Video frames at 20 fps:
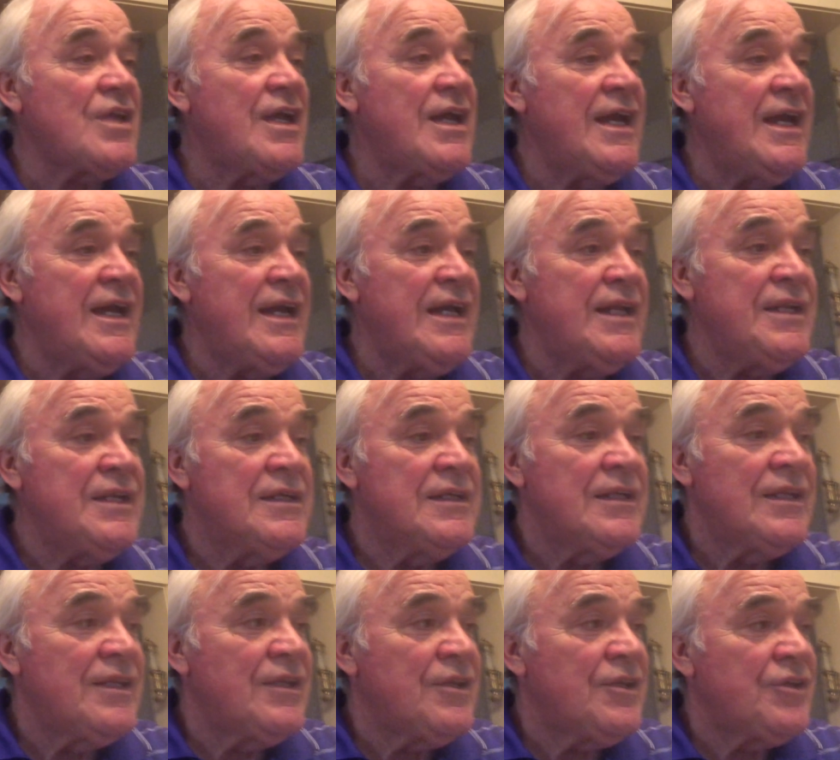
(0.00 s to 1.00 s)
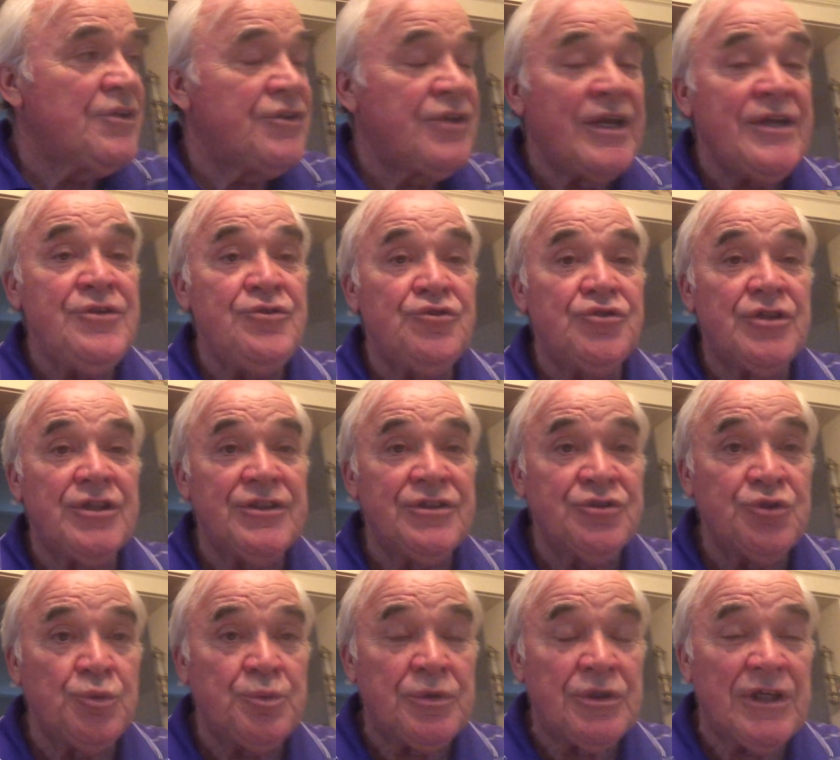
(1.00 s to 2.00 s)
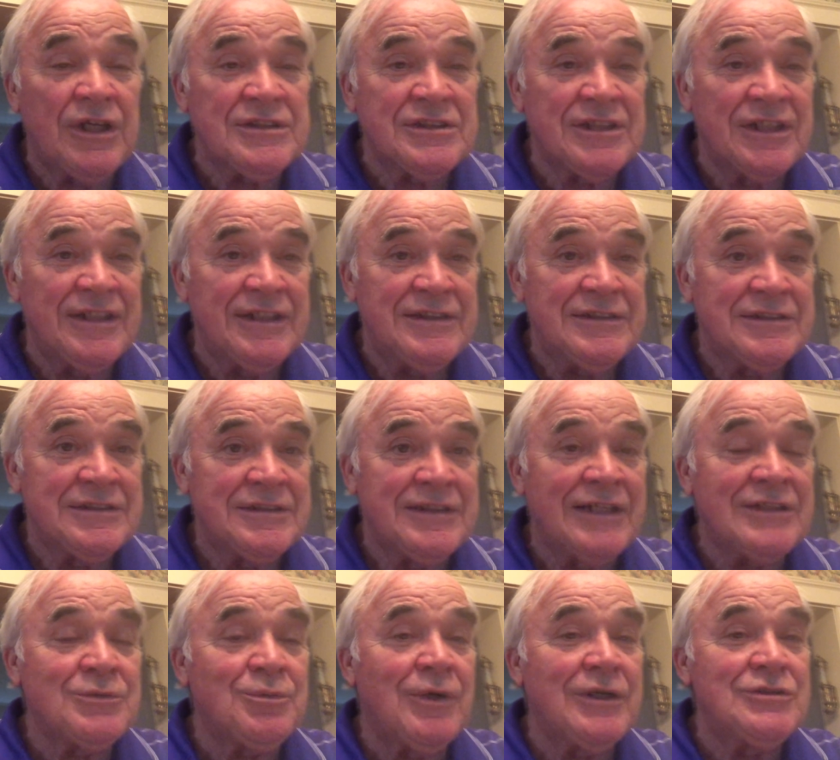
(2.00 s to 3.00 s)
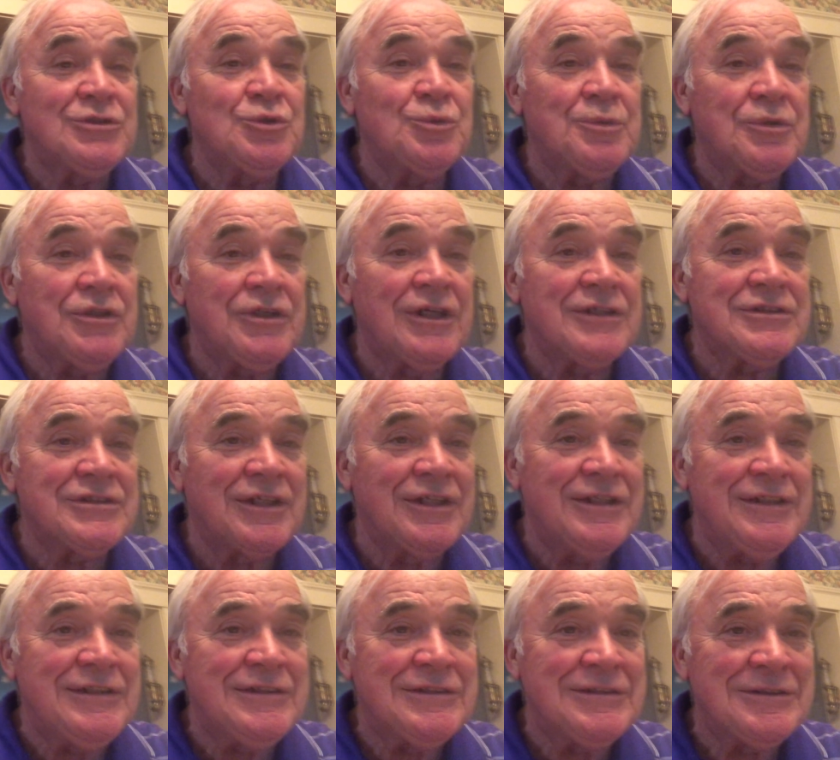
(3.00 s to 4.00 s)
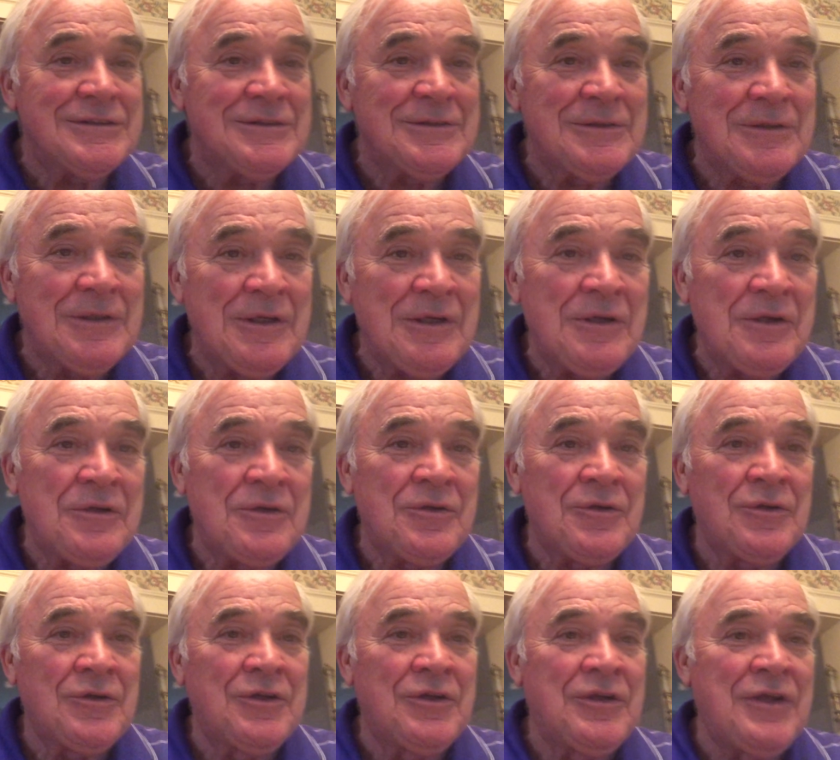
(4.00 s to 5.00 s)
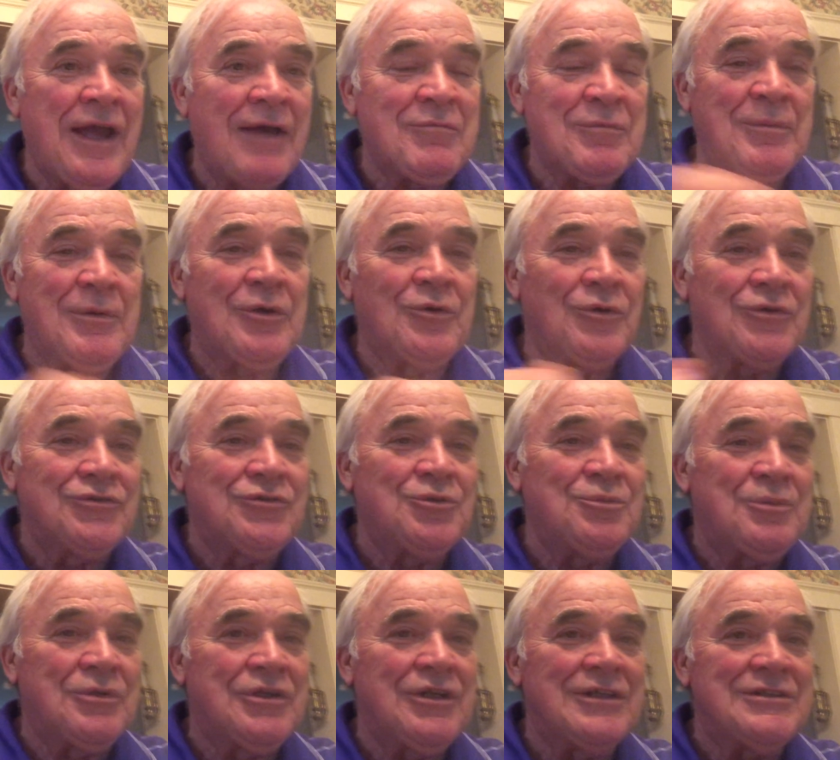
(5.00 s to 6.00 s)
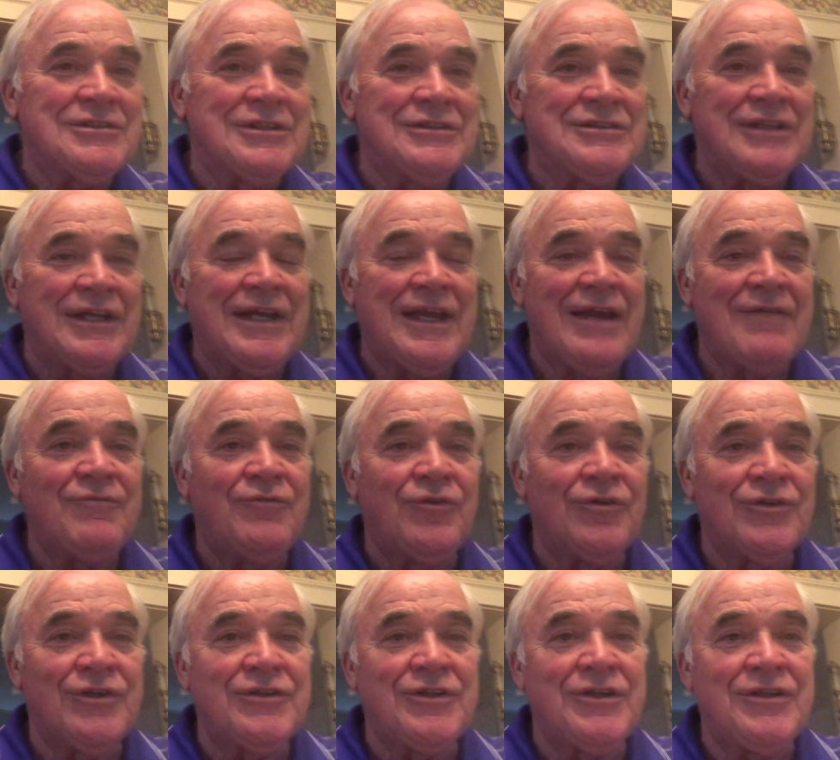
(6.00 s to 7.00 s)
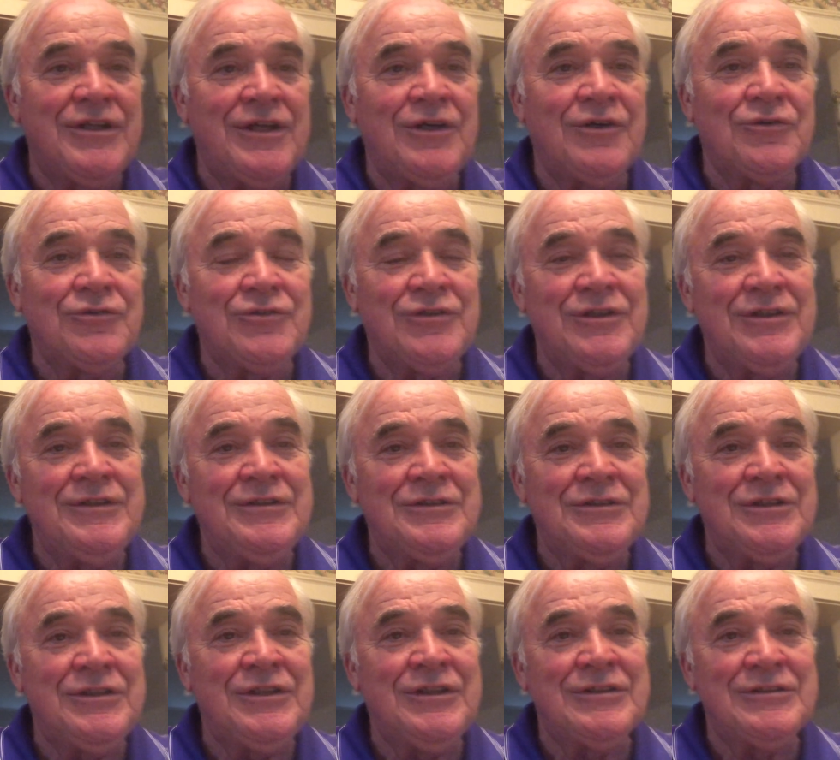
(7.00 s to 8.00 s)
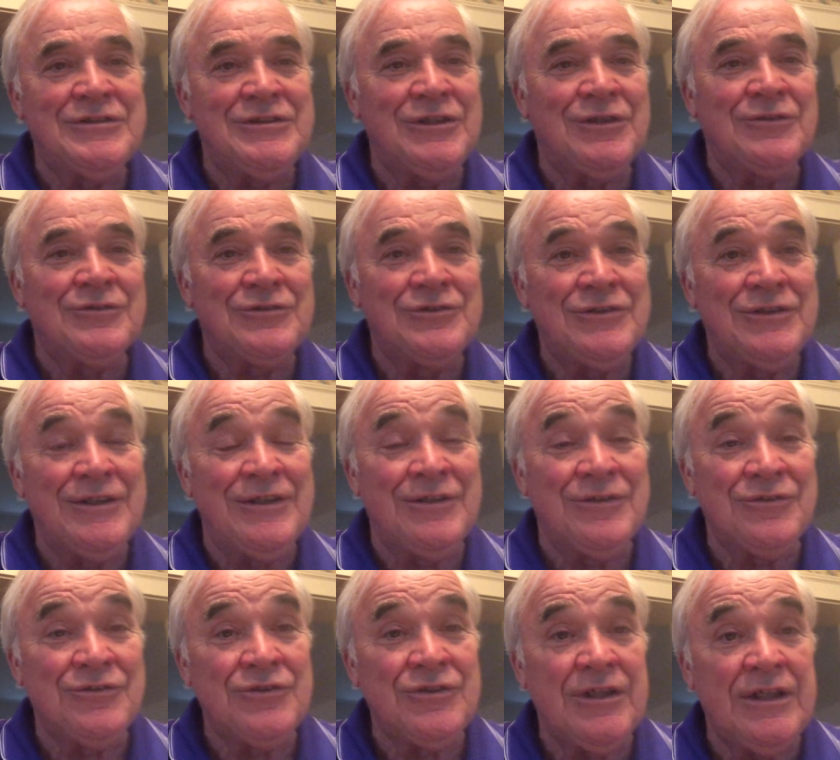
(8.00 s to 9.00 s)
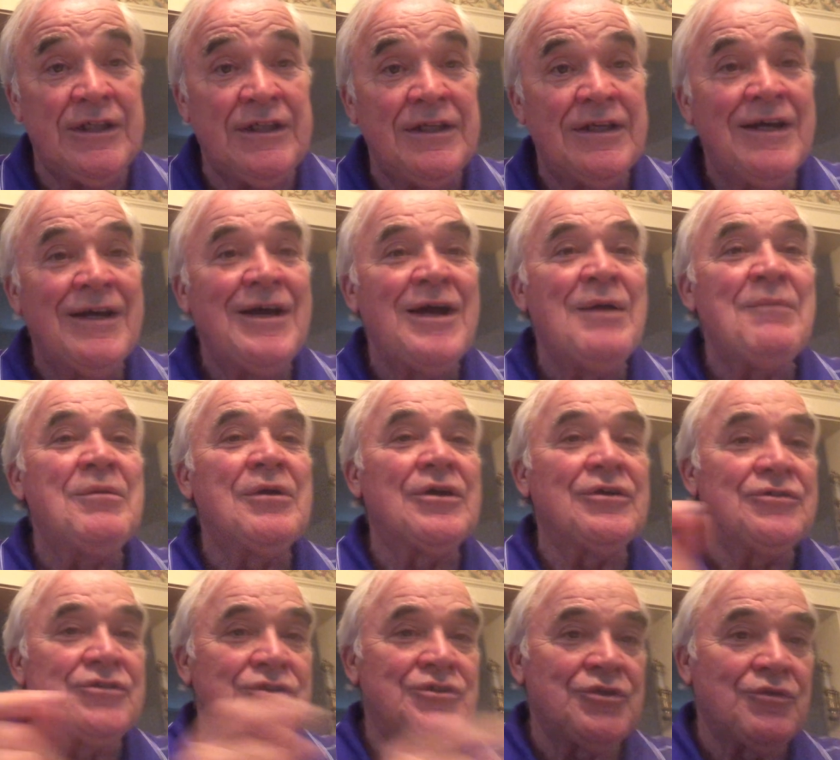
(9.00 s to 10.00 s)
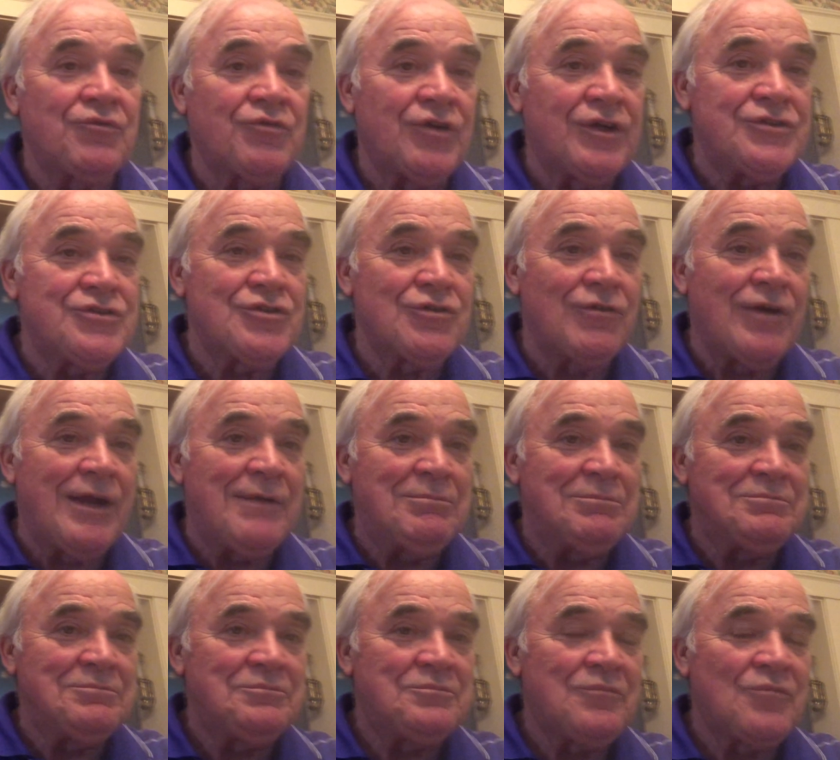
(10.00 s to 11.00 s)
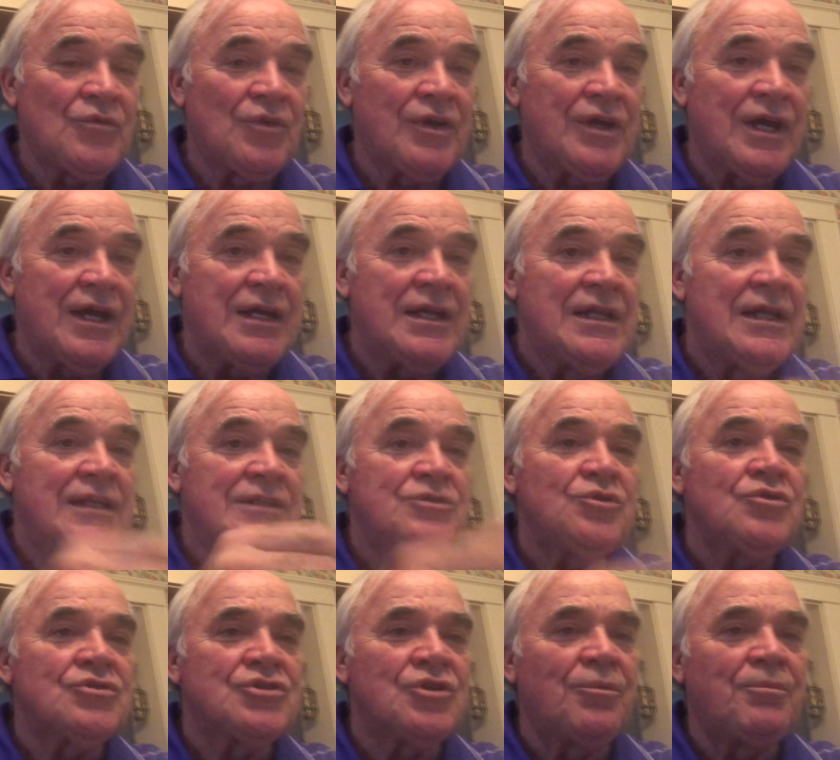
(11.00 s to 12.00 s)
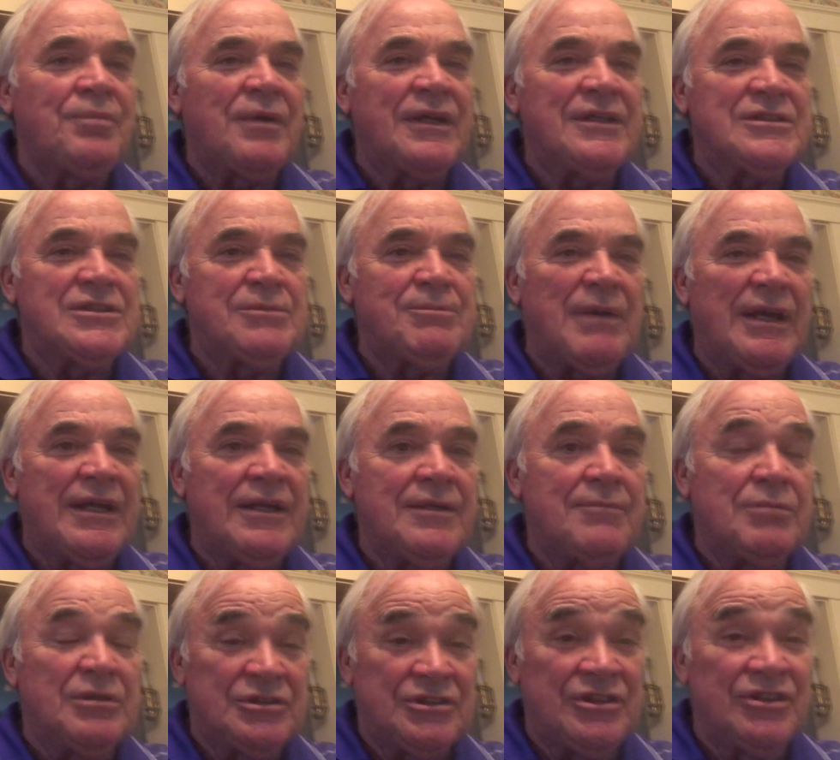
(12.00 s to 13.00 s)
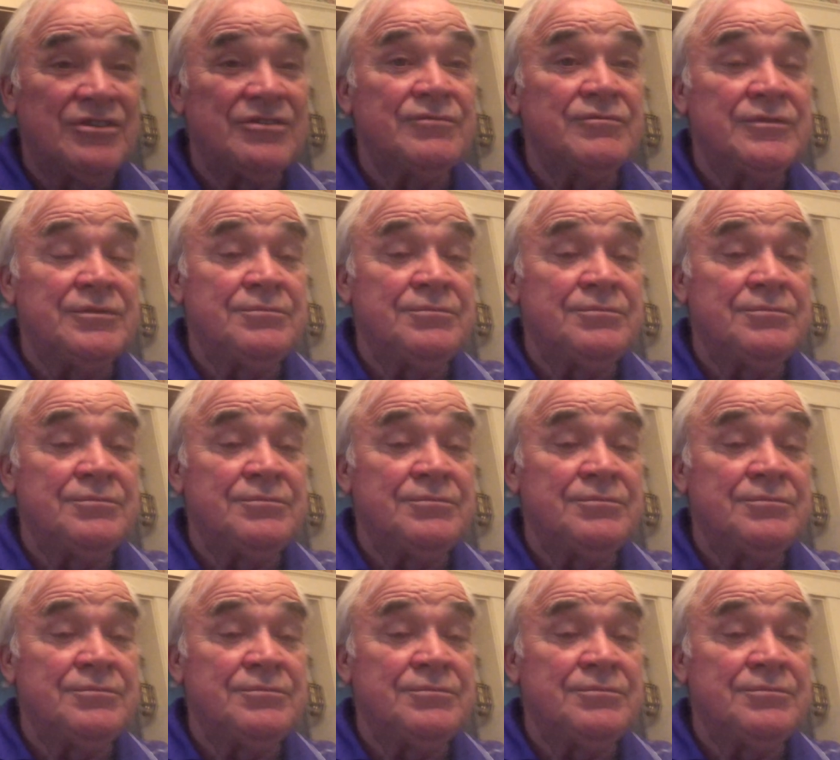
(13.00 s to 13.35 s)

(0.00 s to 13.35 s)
And they use it in Super Tuscanies. That's why Super Tuscanies have to be called Super Tuscans. They can't fall under DOCG or DOC because it's a French grape. Okay, it's also big in Spain, the